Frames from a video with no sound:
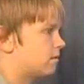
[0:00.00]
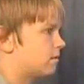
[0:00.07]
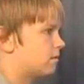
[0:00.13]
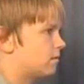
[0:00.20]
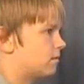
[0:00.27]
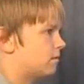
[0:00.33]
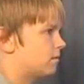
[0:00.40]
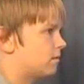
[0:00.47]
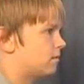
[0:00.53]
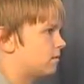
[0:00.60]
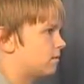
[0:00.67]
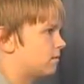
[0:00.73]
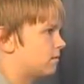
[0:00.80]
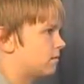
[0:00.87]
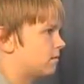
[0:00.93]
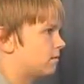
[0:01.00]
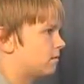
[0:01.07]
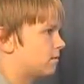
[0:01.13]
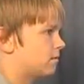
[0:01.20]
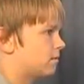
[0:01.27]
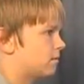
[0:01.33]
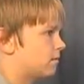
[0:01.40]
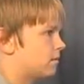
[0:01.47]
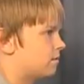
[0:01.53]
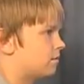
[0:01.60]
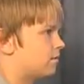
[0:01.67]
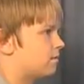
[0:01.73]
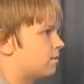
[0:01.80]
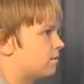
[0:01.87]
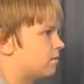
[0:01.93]
using fruits and
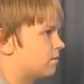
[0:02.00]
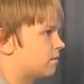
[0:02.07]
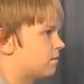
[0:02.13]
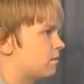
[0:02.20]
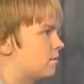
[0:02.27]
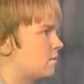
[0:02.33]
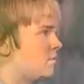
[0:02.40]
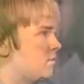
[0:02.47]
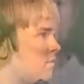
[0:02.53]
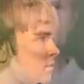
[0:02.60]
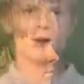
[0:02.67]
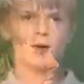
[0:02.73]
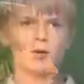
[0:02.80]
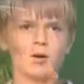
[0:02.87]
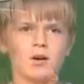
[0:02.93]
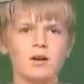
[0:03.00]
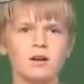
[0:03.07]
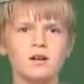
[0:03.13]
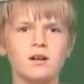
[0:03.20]
vegetables for battery power.